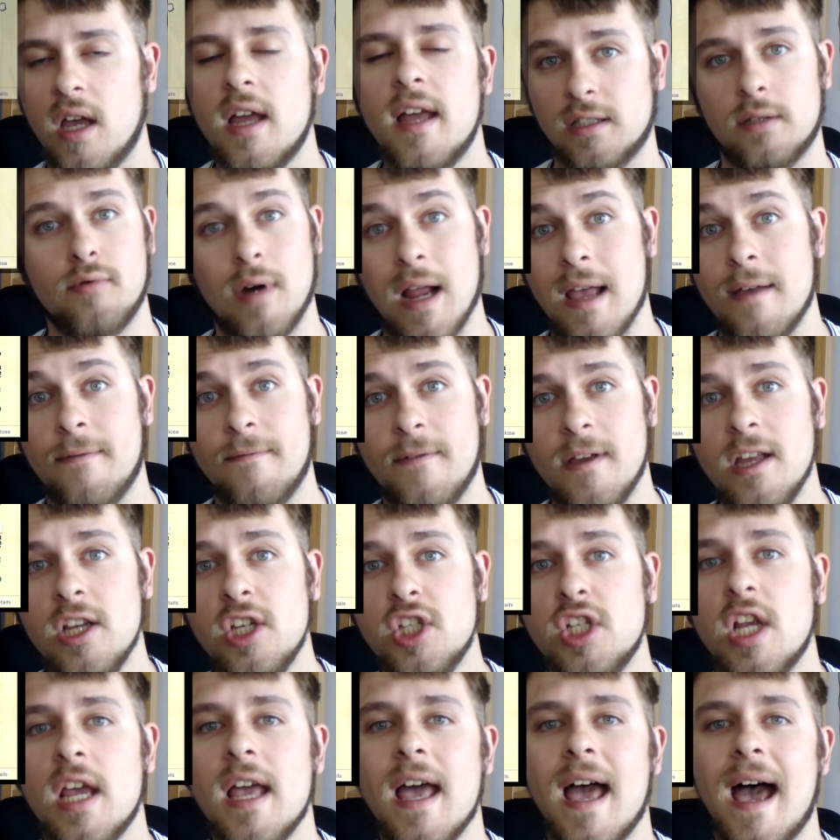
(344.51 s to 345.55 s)
It's a rare
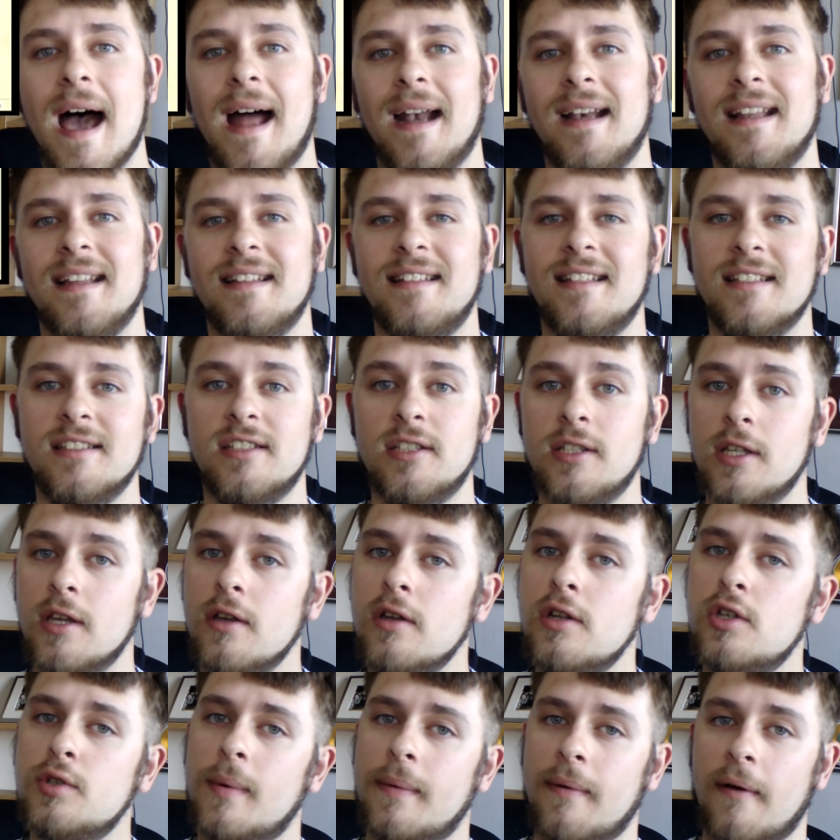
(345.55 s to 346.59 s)
fish and it is
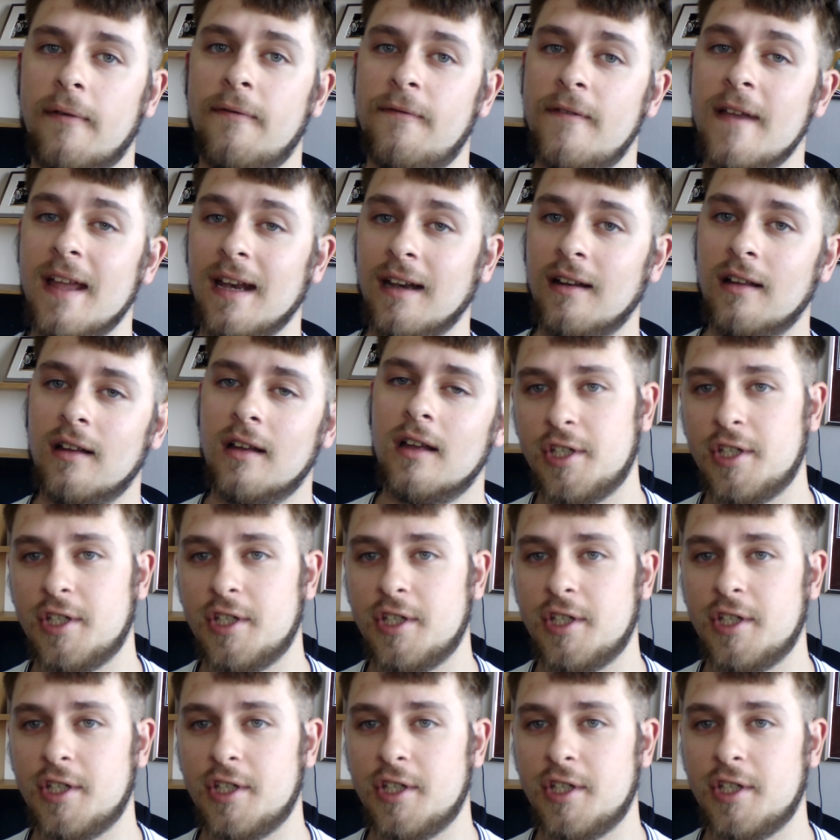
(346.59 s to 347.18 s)
huge with a fin.